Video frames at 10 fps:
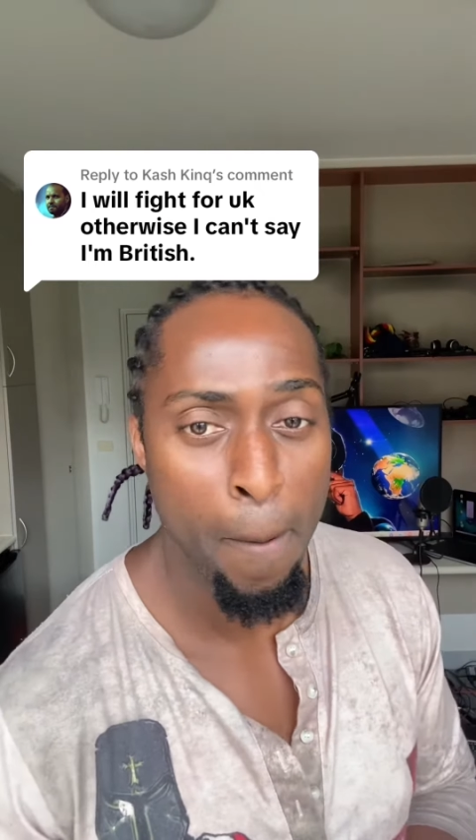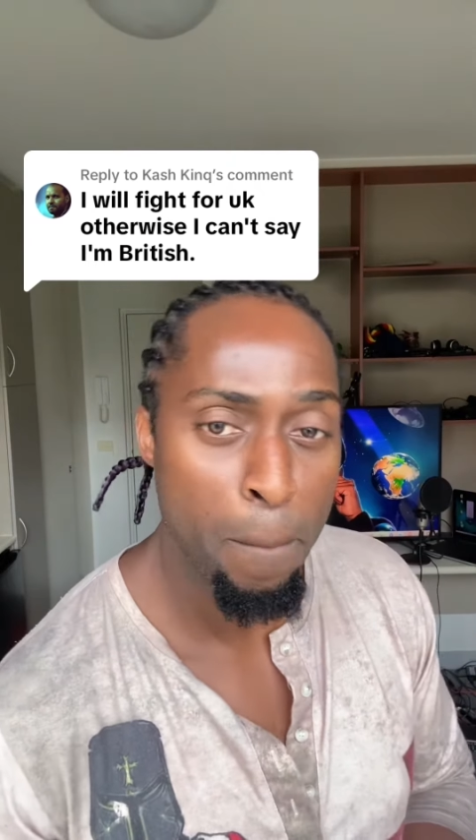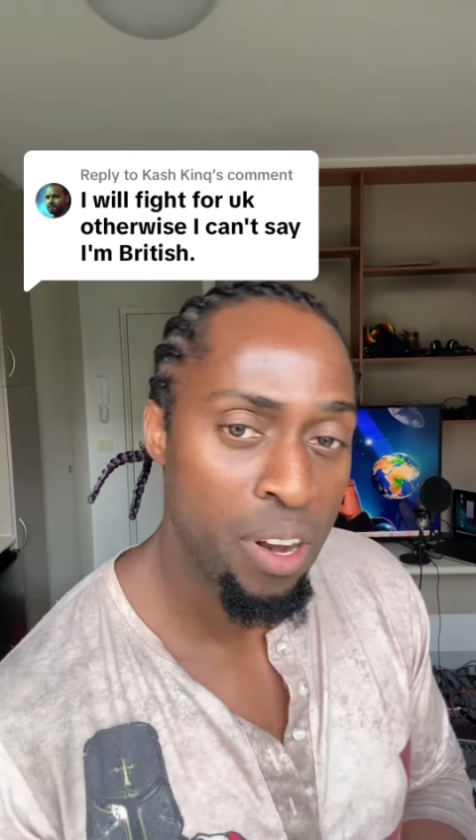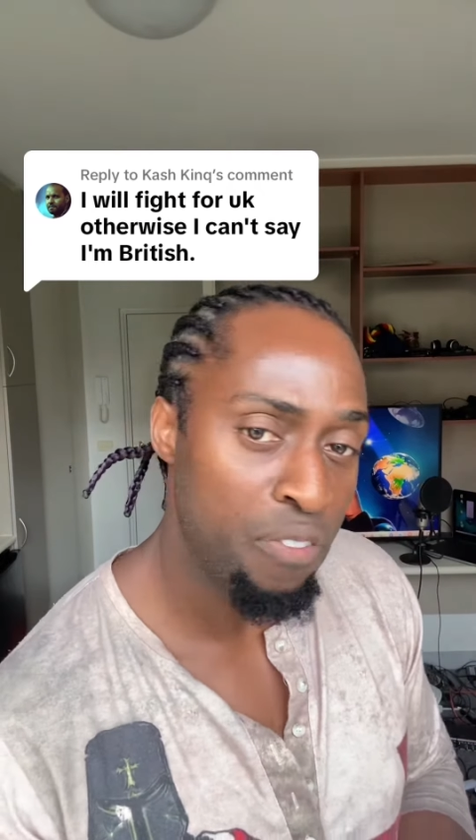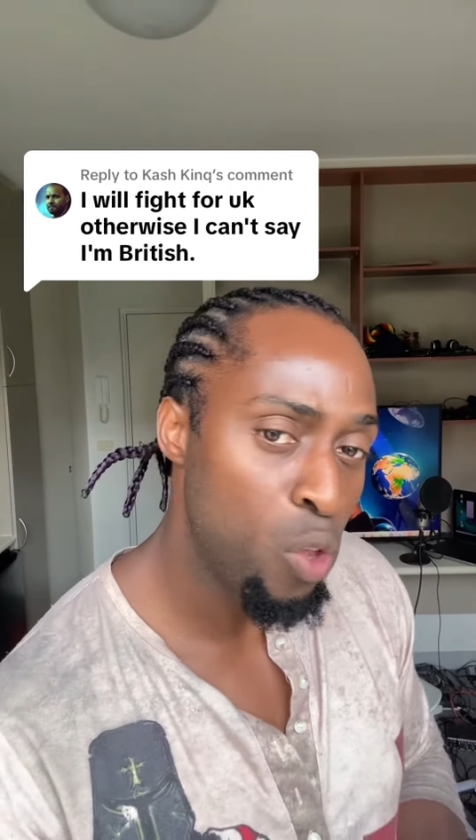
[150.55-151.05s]

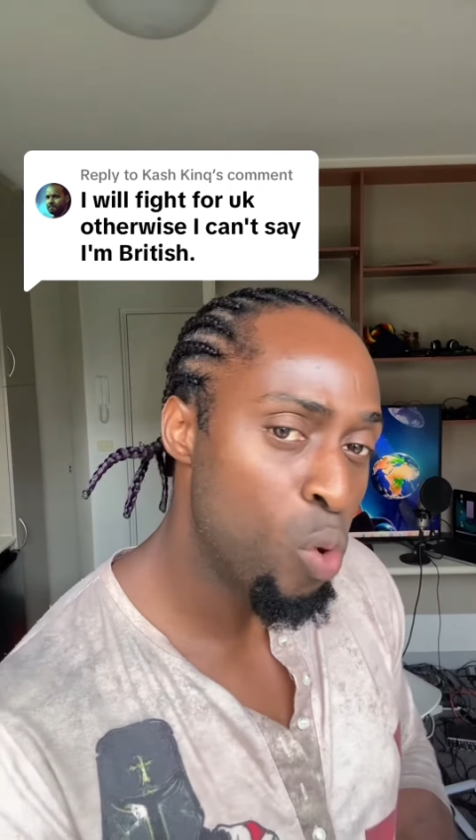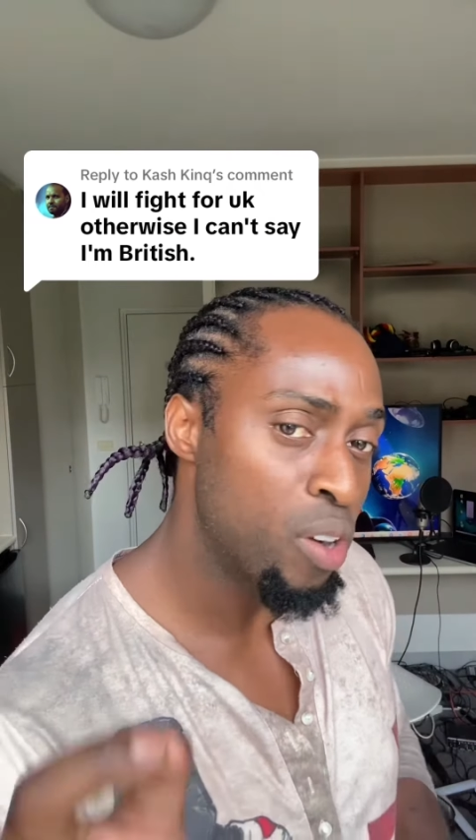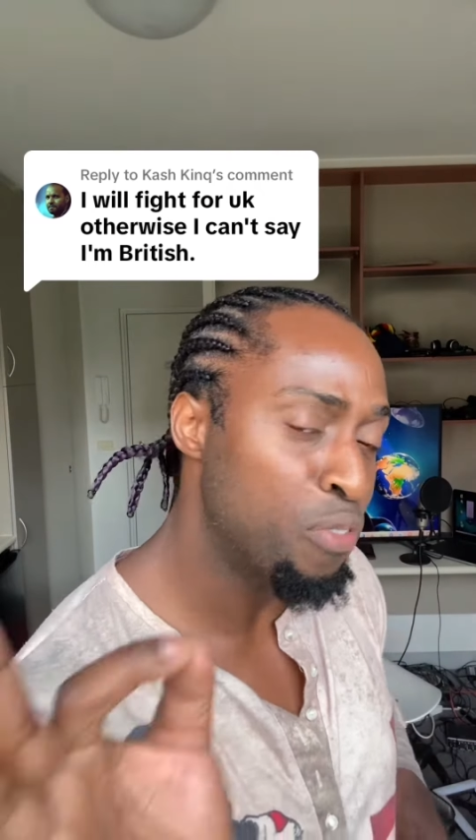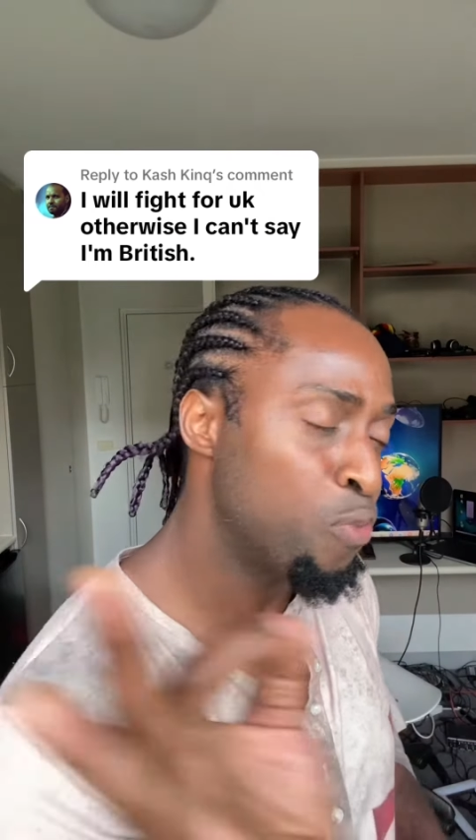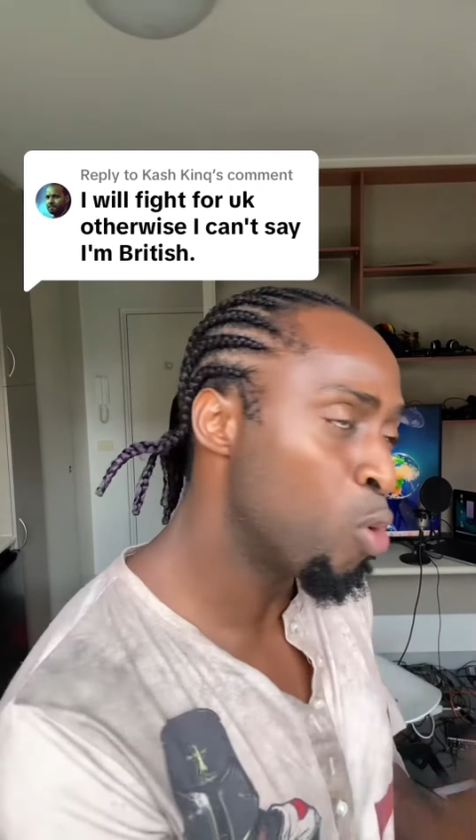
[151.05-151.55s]
But if you want
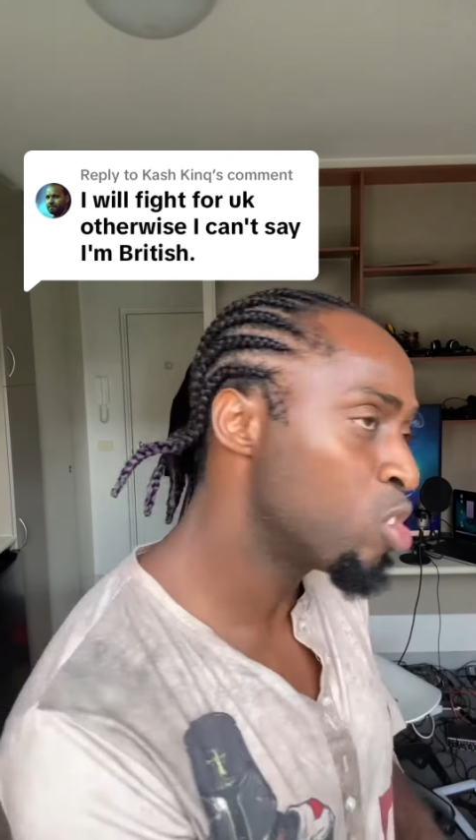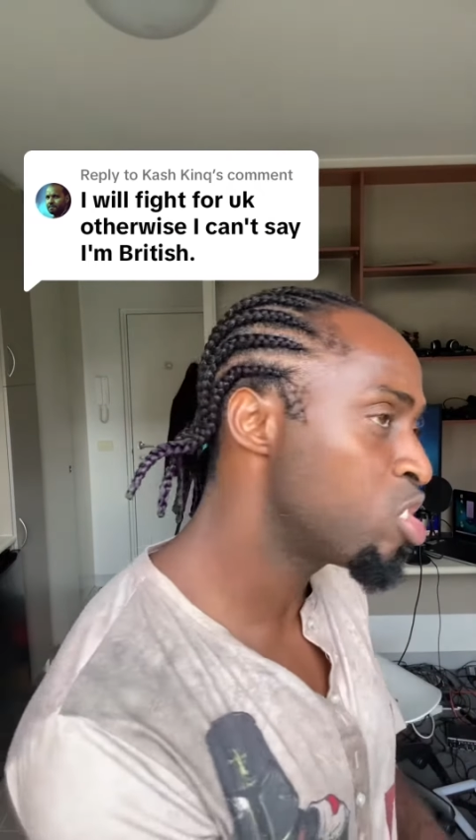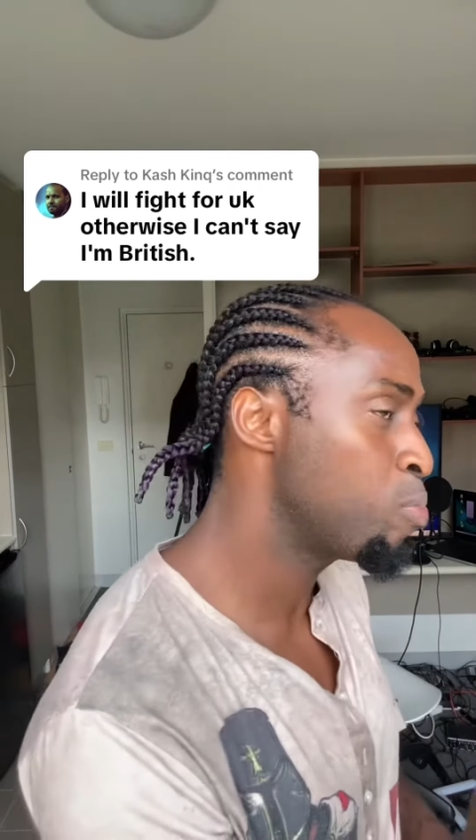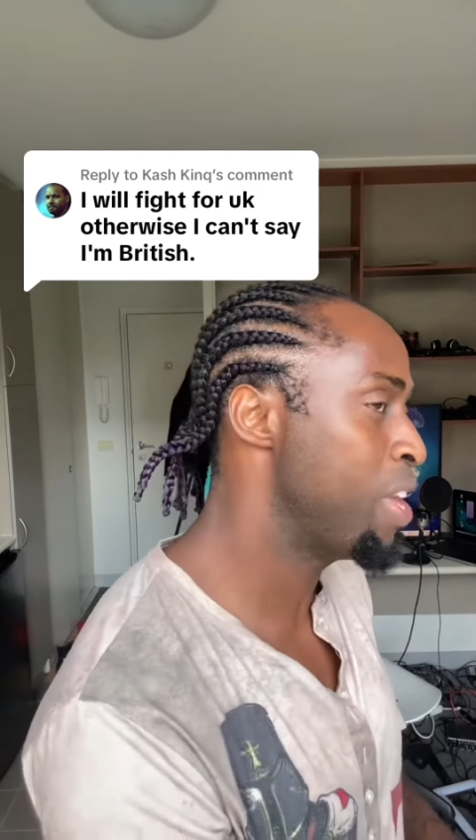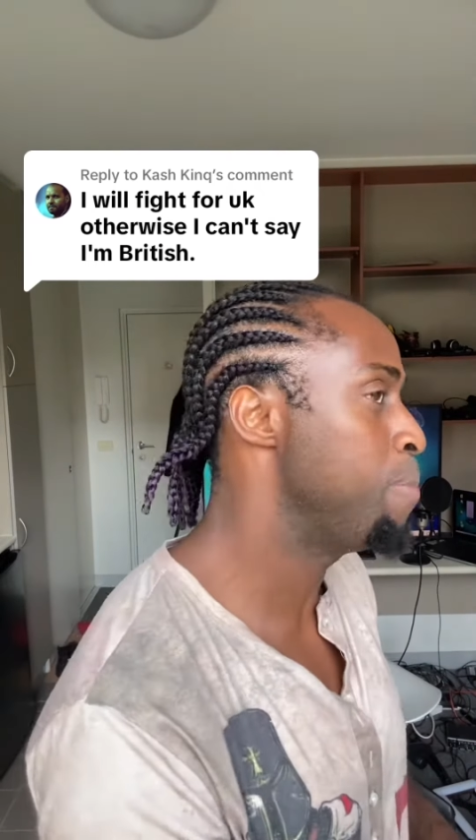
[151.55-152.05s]
to
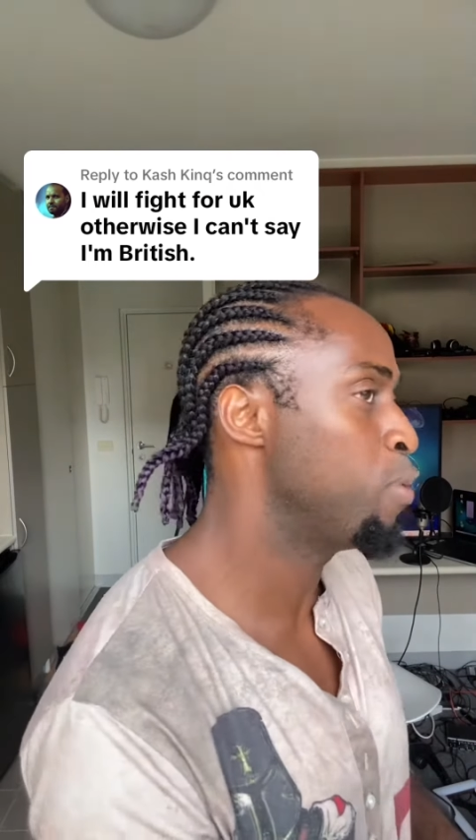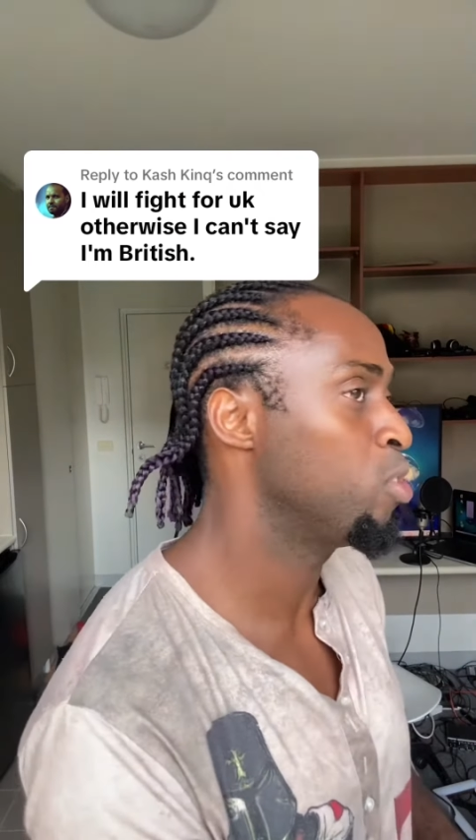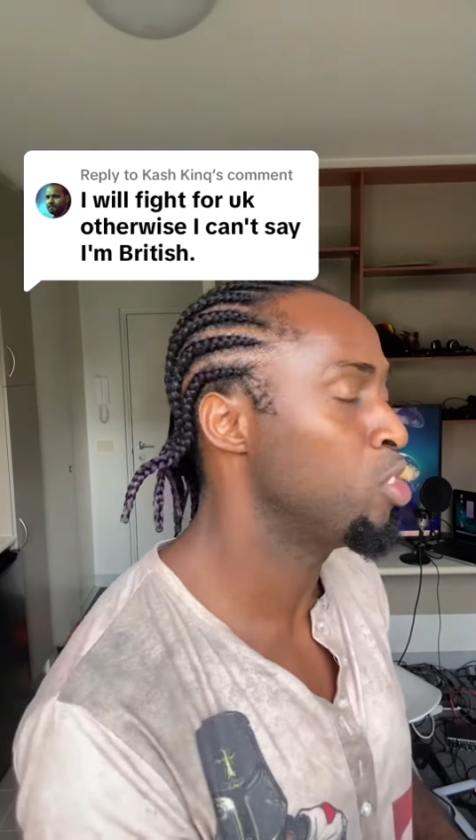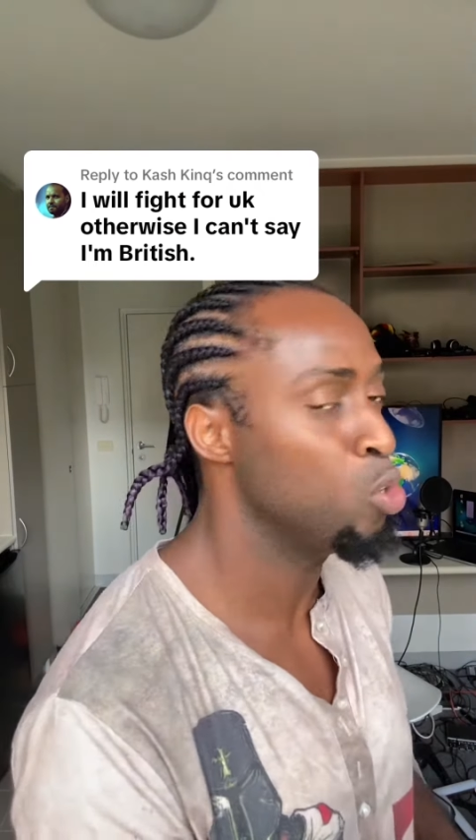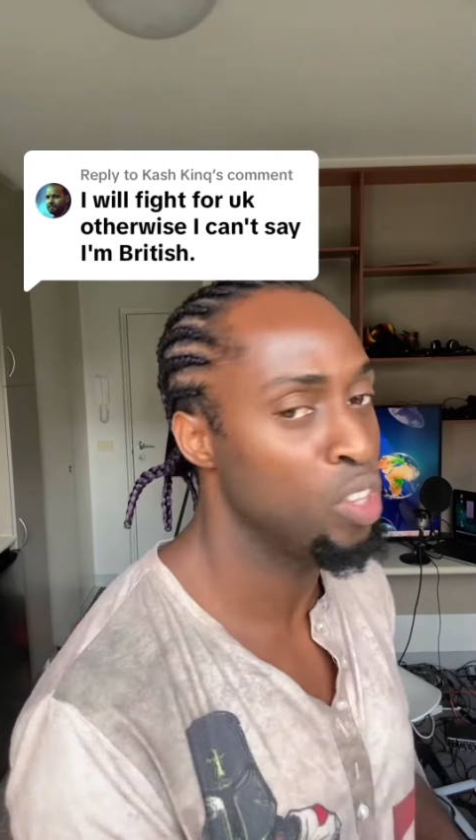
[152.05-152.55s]
force people to do